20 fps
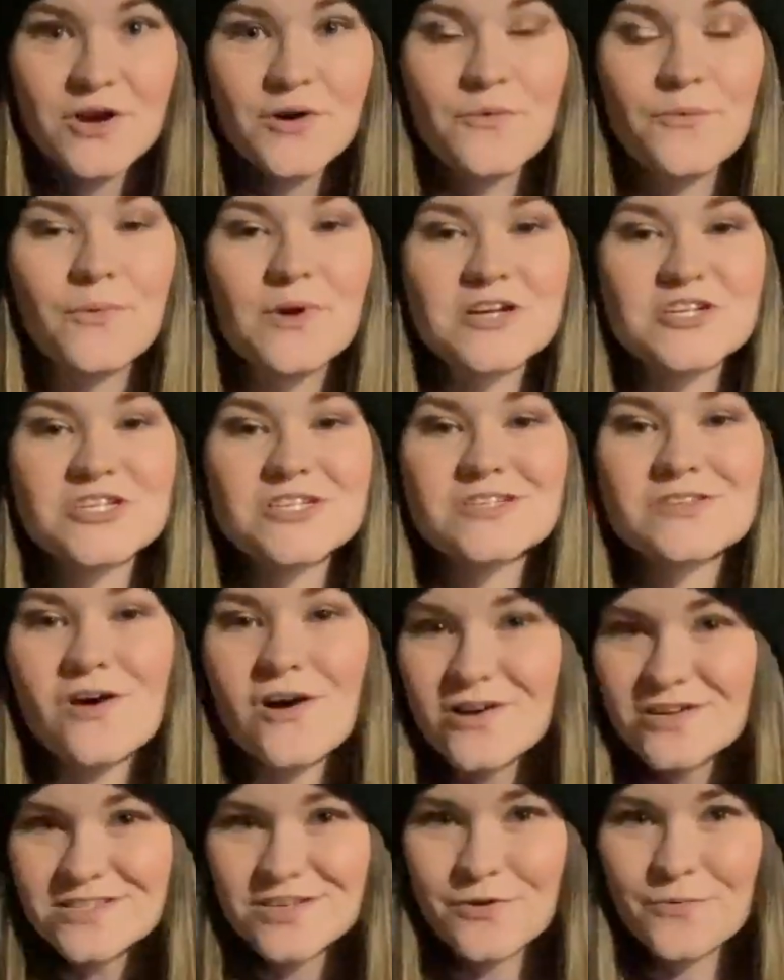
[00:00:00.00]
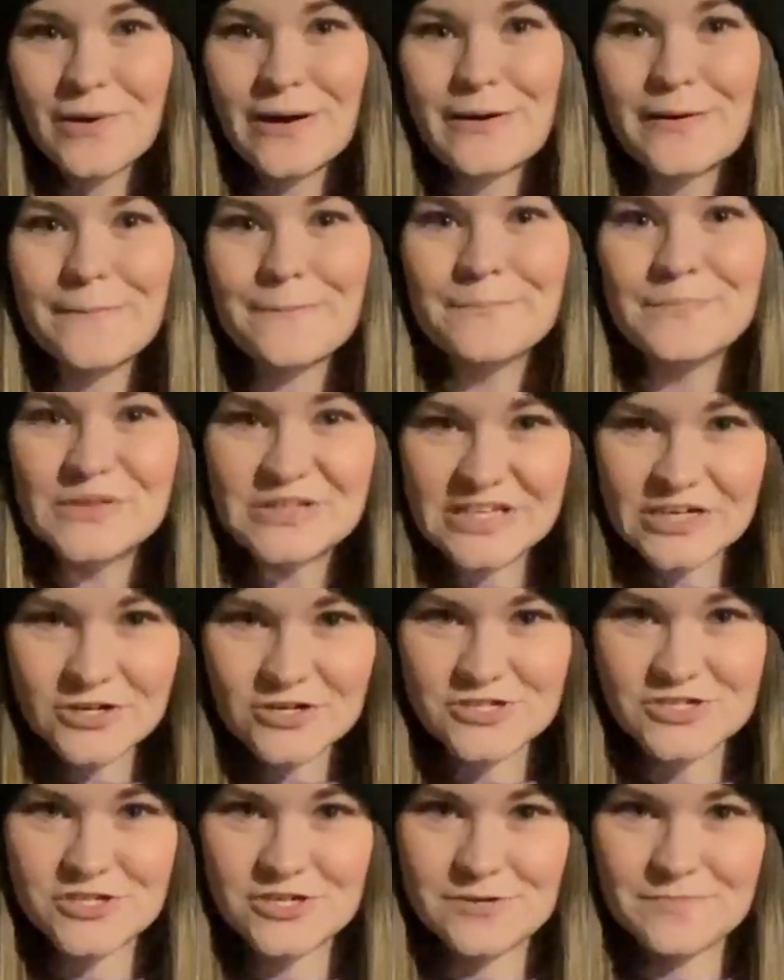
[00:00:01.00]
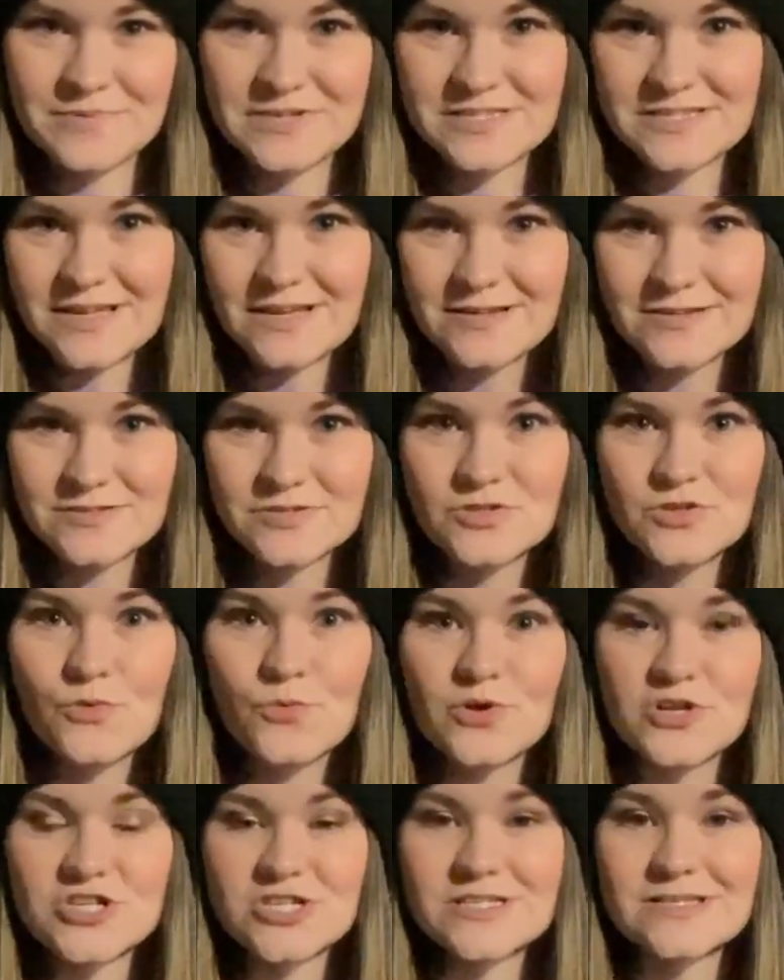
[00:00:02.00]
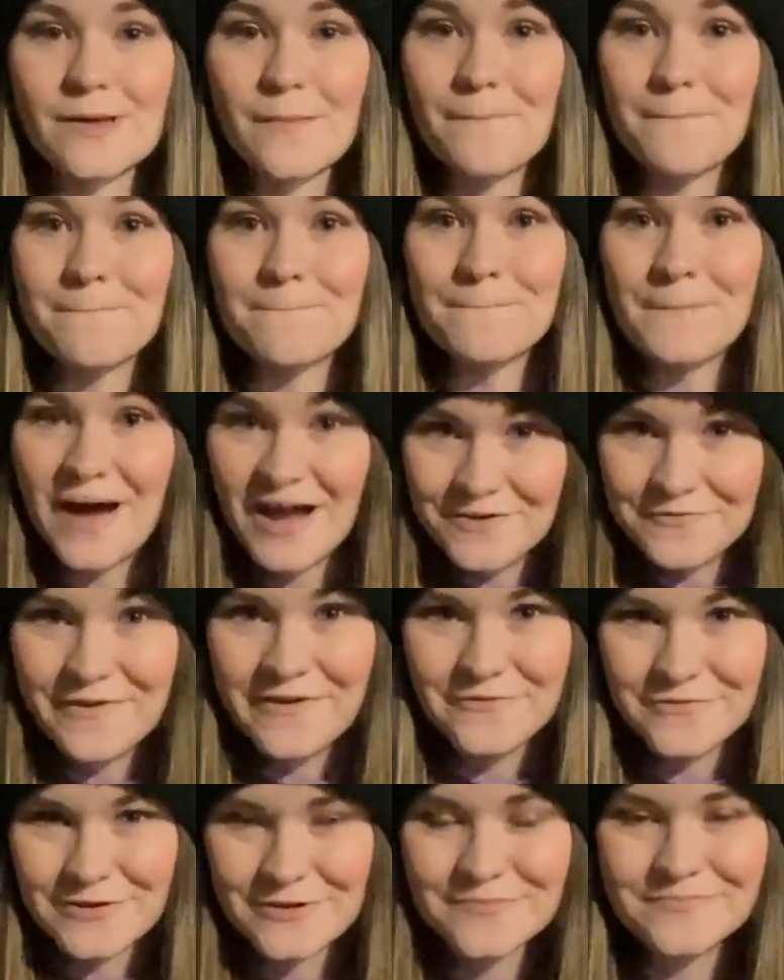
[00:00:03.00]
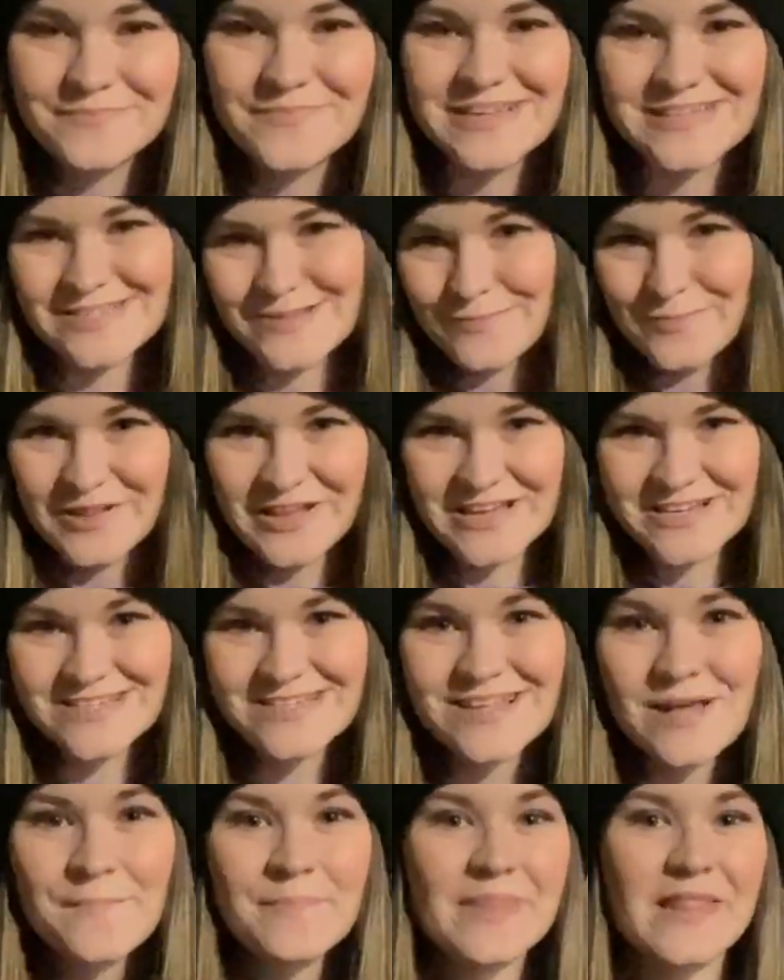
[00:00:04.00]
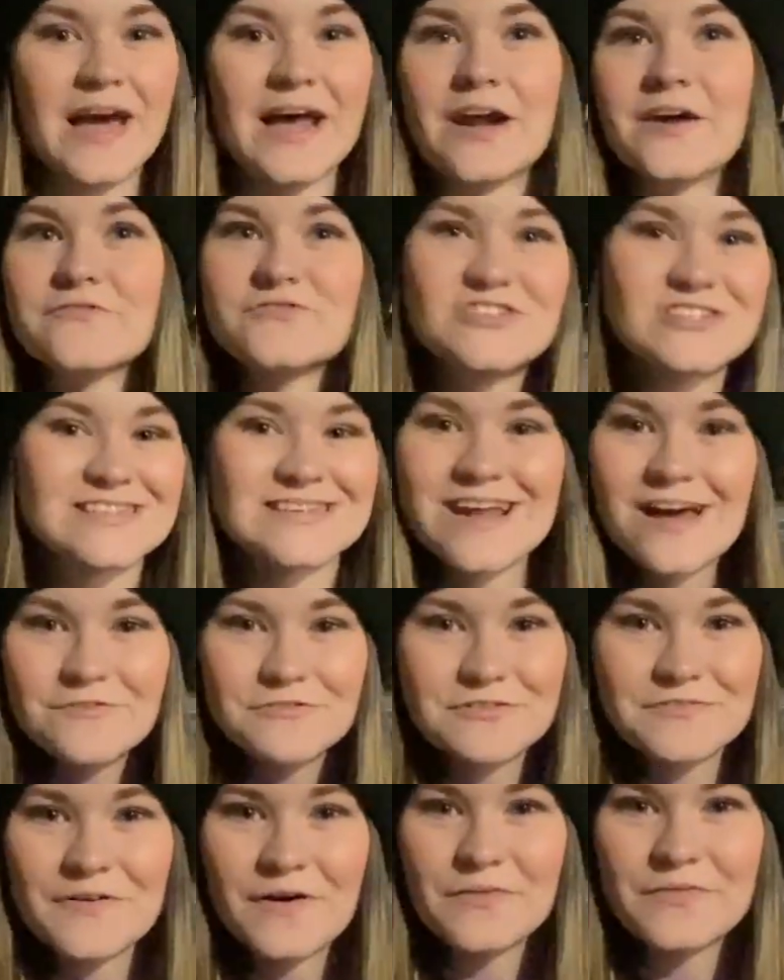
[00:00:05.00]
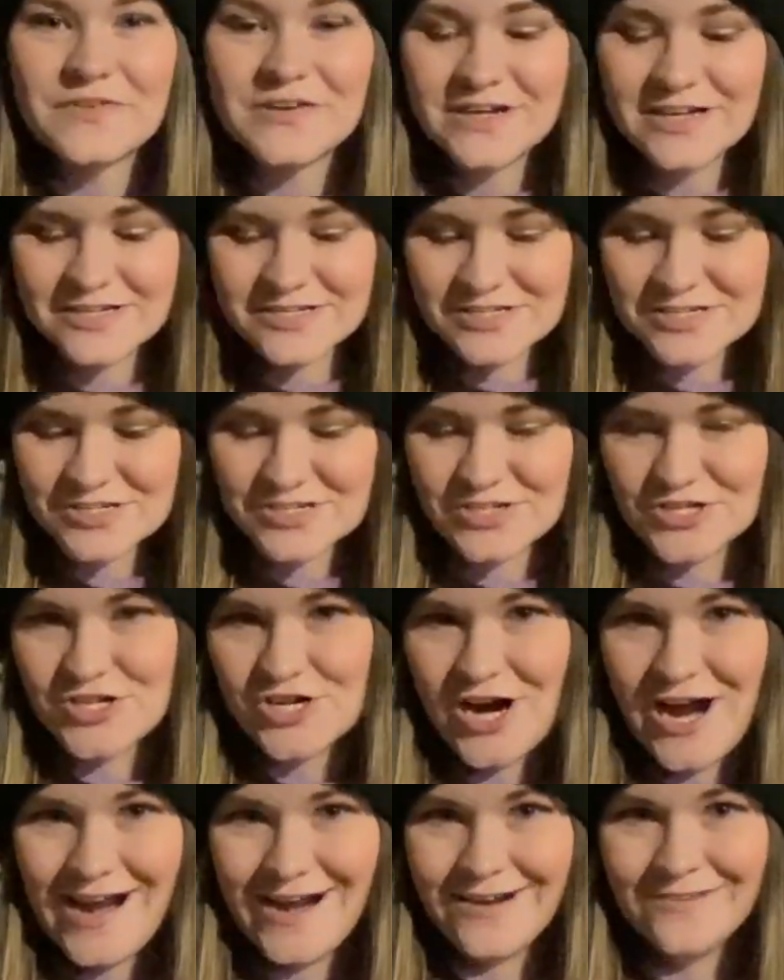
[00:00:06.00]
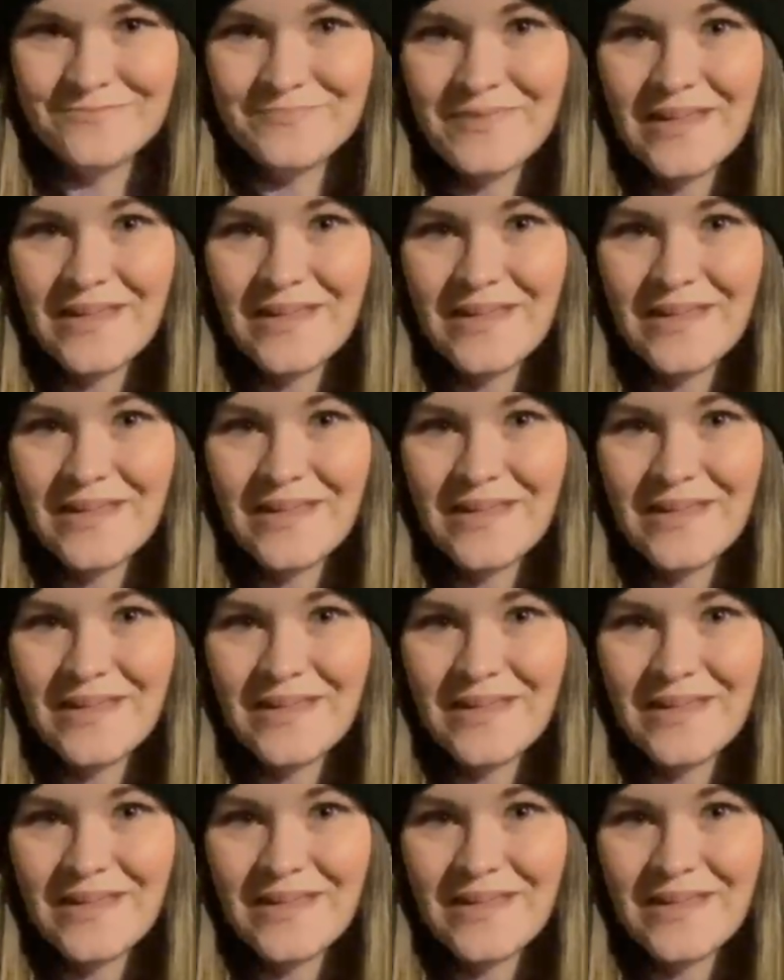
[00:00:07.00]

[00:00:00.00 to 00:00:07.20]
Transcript: which is also where Bleecker Street Pizza is, which is my favorite pizza place, and I've just never felt the need to stray.